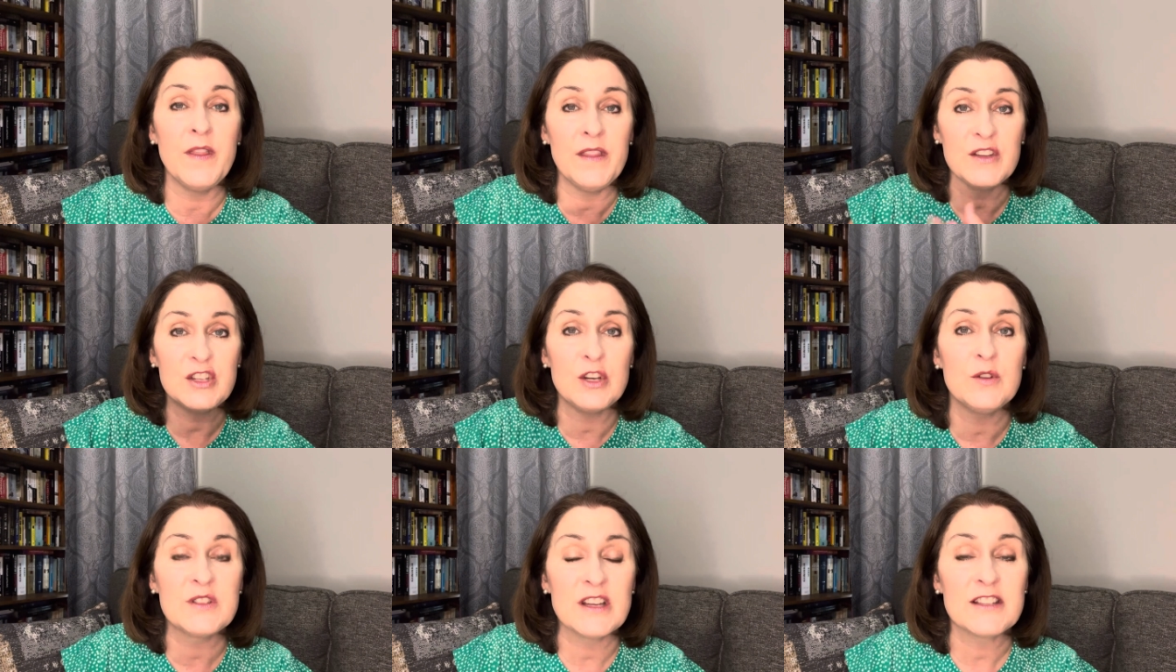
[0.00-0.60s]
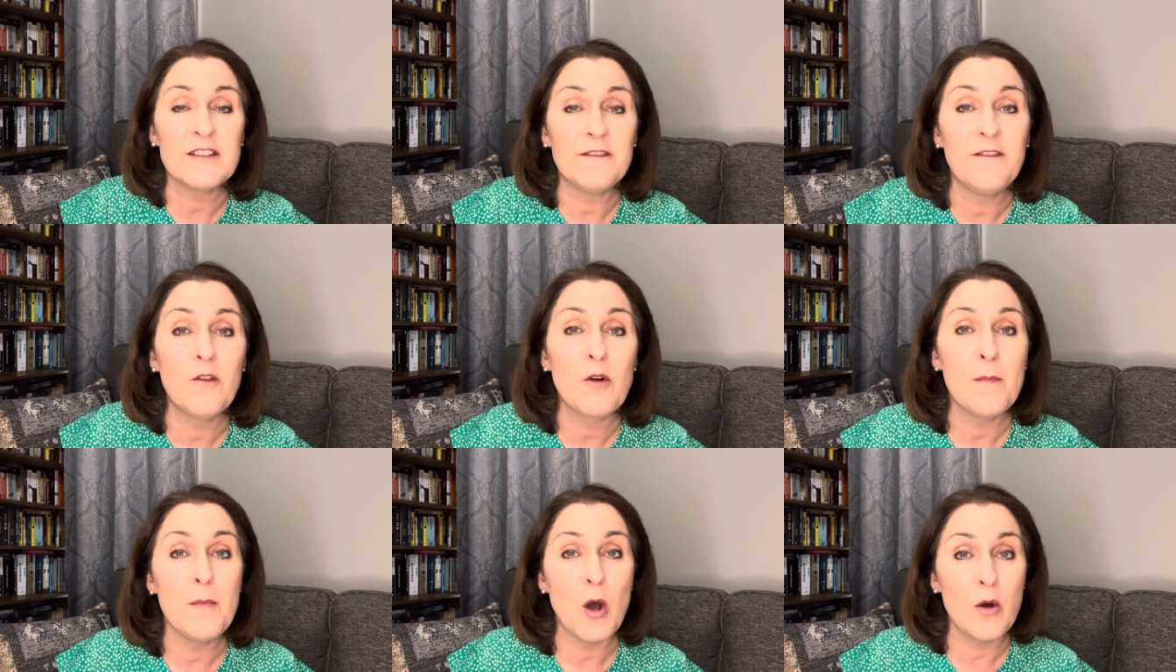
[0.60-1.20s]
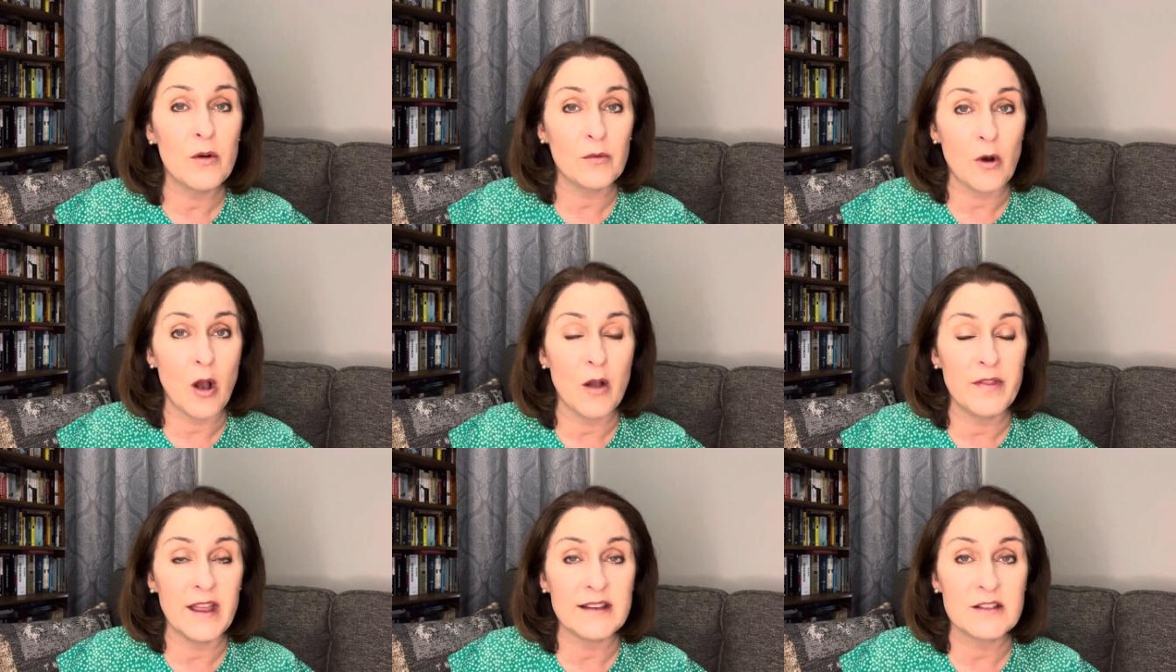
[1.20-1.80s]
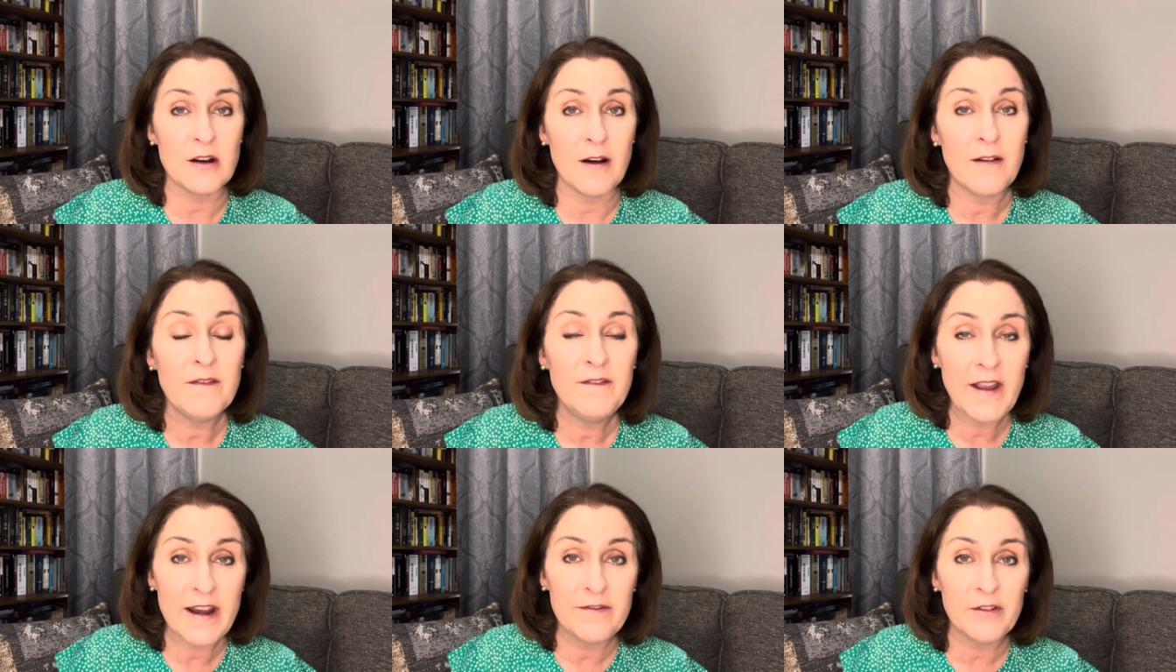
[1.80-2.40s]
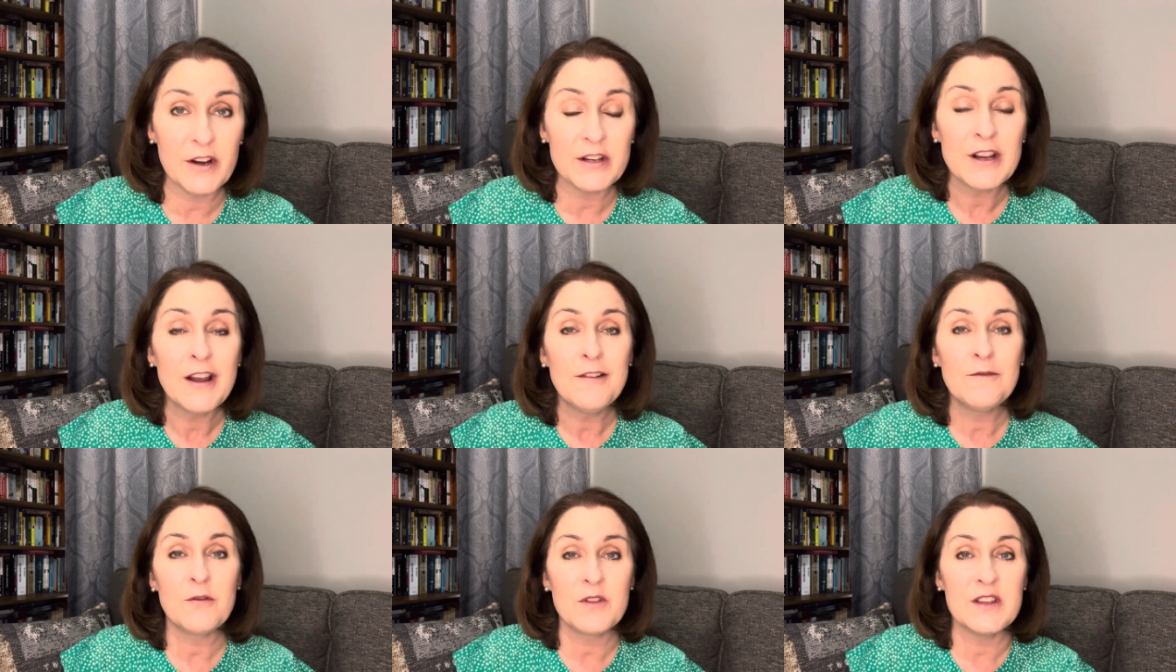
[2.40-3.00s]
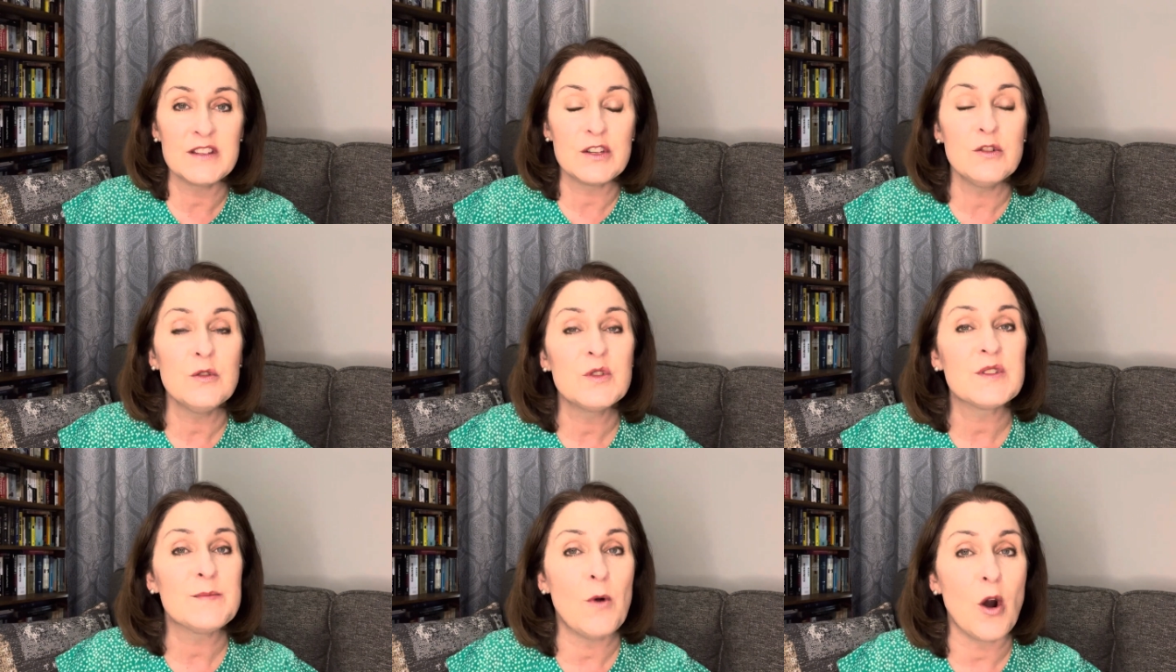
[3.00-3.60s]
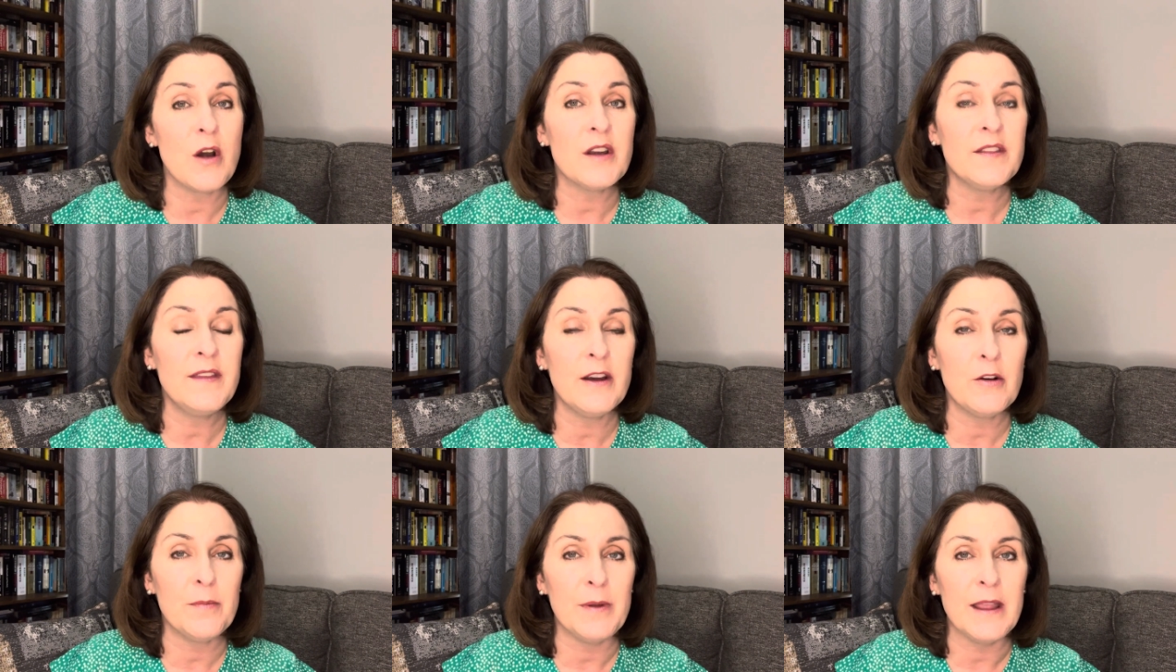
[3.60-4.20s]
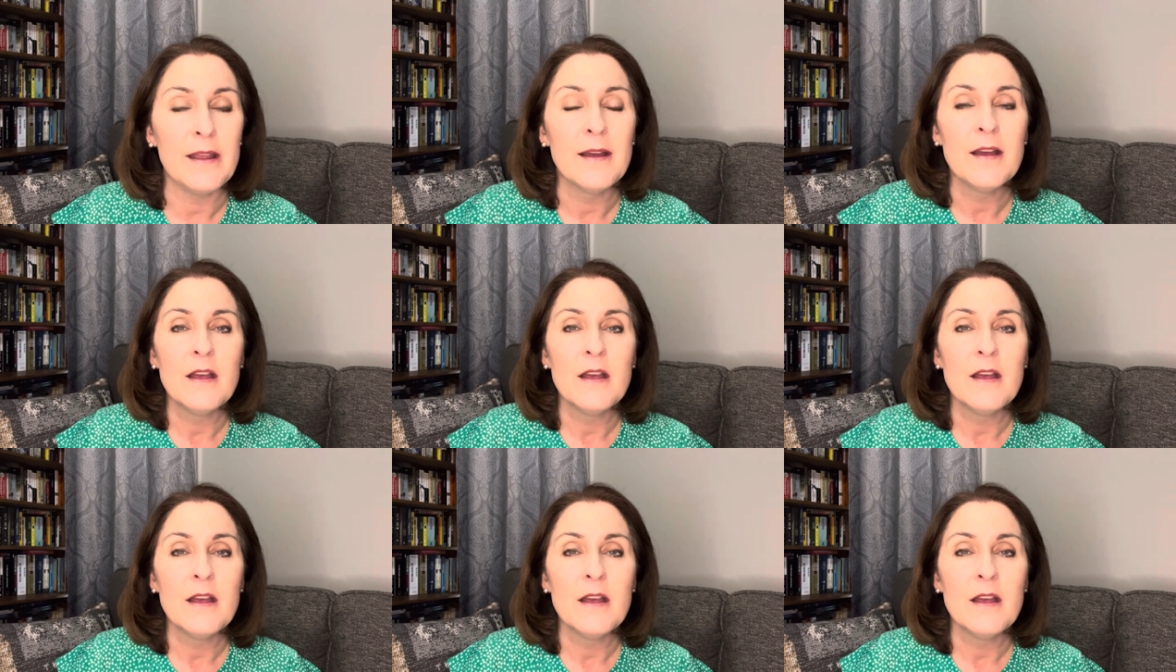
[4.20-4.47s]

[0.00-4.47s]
that's used is formoterol. That's our favorite for this new SMART therapy.